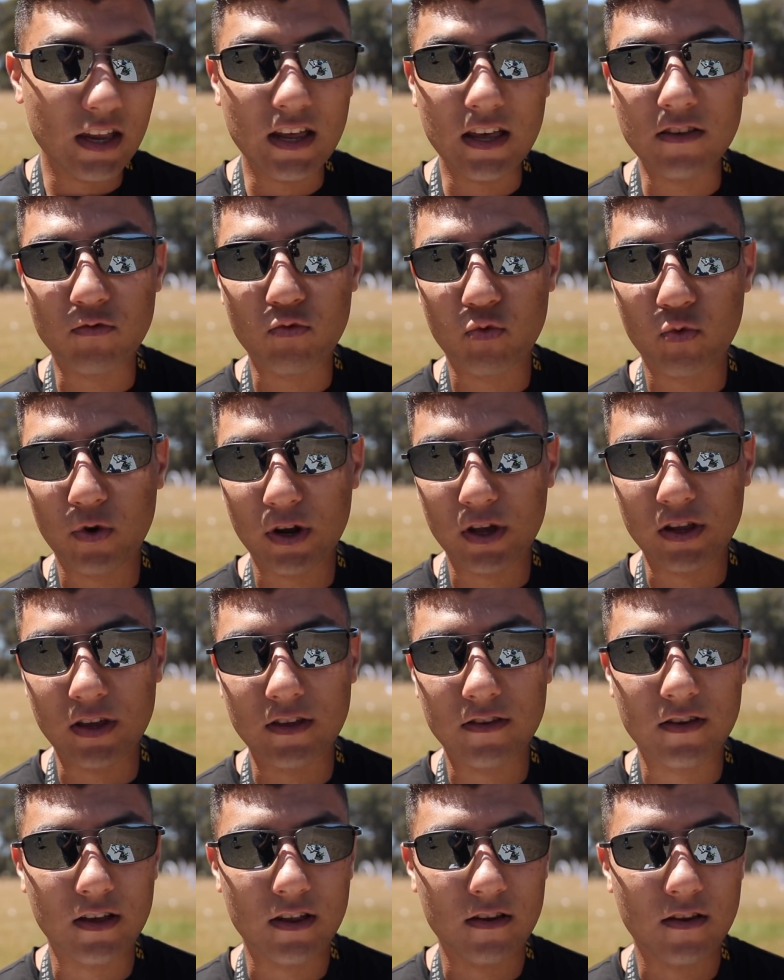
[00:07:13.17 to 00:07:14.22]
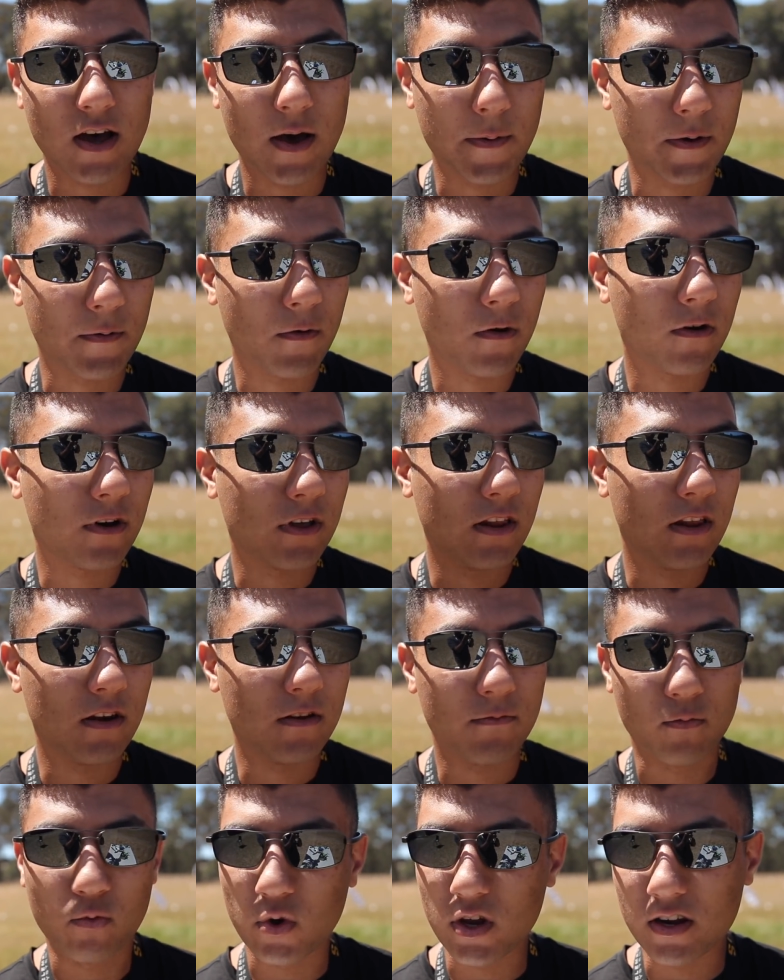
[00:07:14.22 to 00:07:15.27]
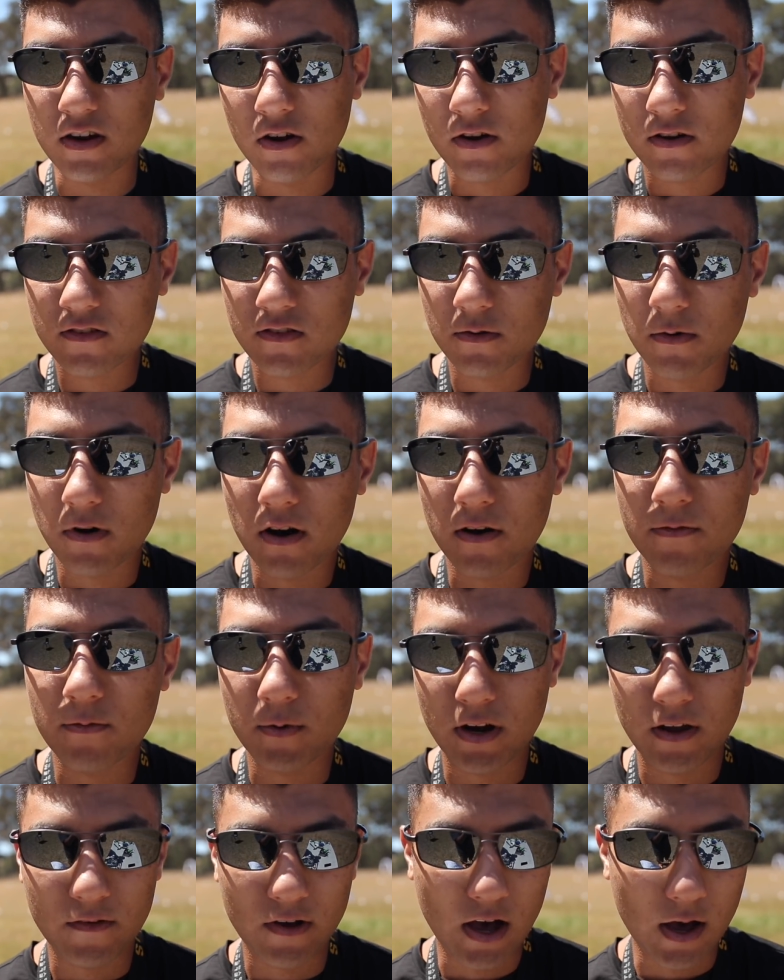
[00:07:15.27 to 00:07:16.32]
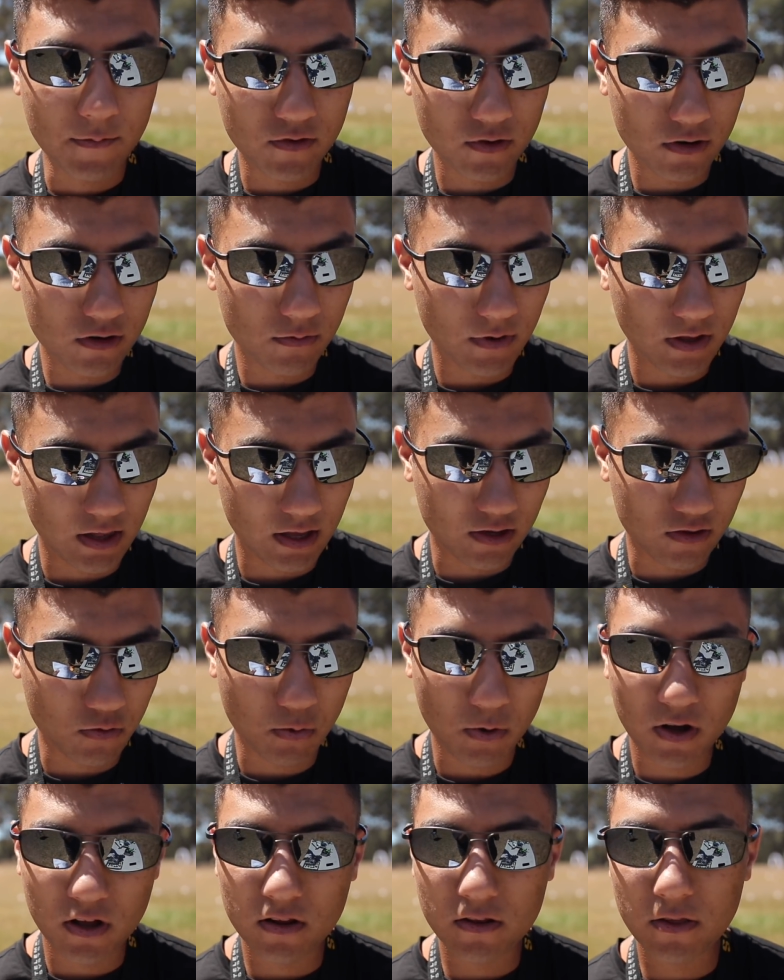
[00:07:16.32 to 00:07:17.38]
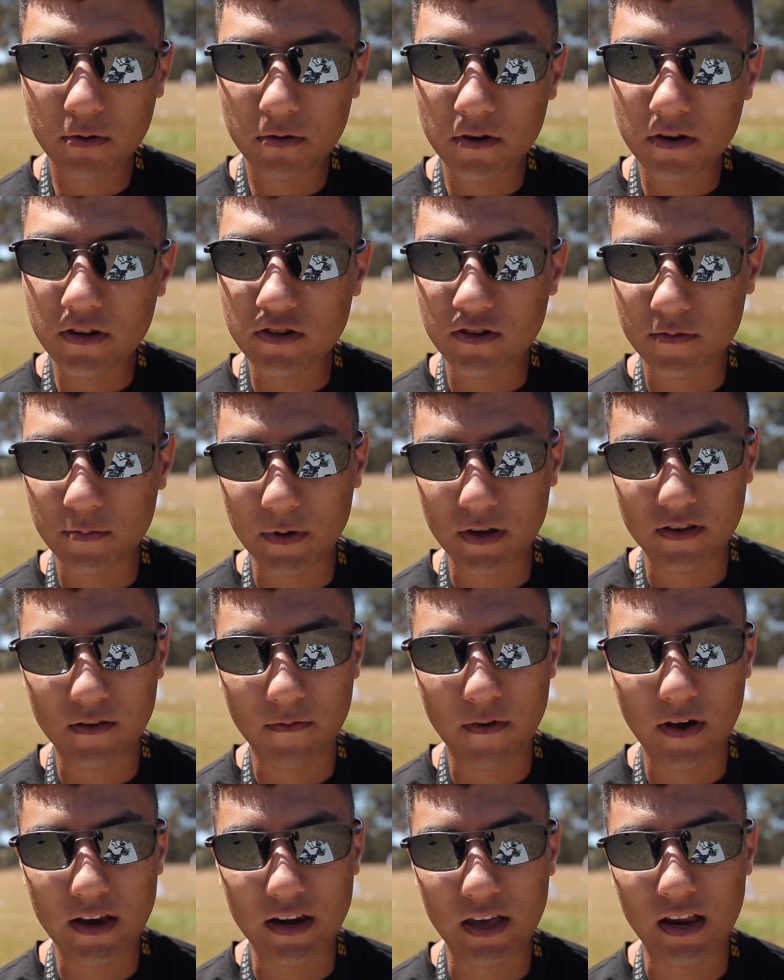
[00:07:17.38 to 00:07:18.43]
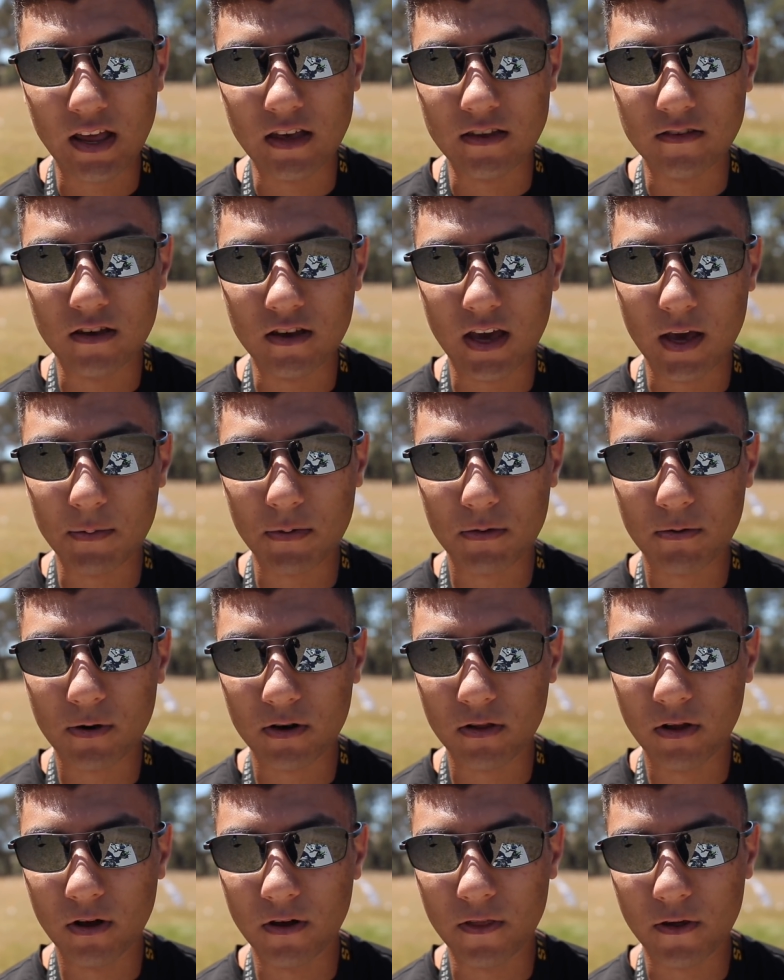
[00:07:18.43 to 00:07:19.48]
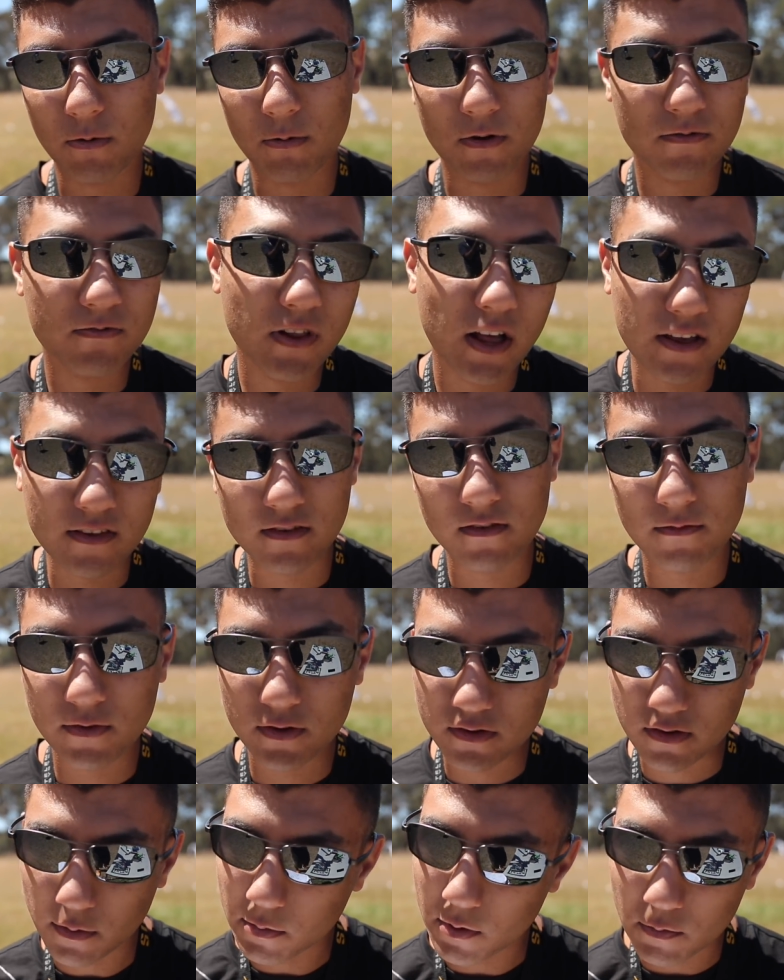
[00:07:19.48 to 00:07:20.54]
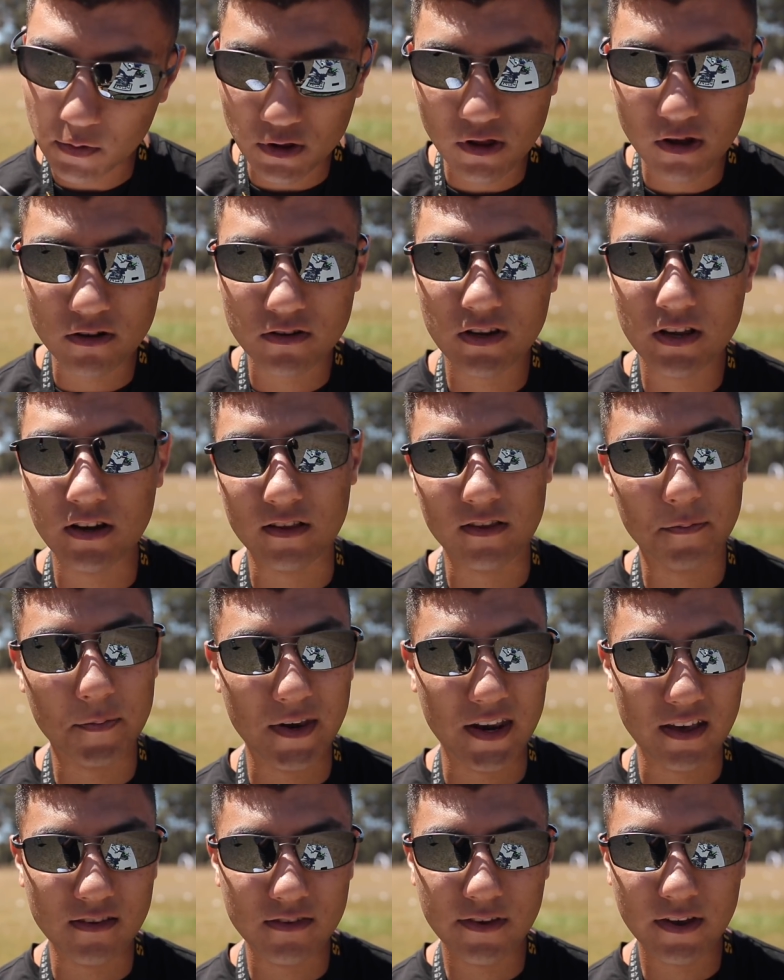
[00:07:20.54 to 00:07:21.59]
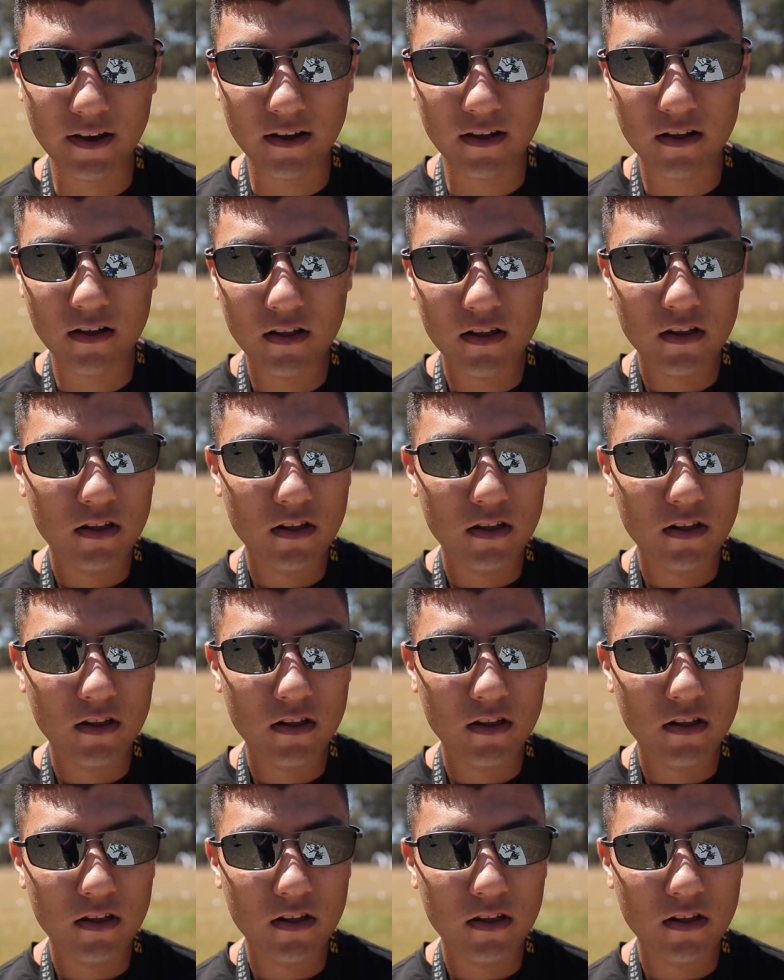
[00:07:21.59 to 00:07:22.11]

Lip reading: It is really easy to get the timing wrong, and then if wind knocks you off or whatever. I'm sort of doing like a 12 through it, just because I'm finding it easier to keep the throttle on. The quad flies, feels a little bit more locked in, it's a bit easier.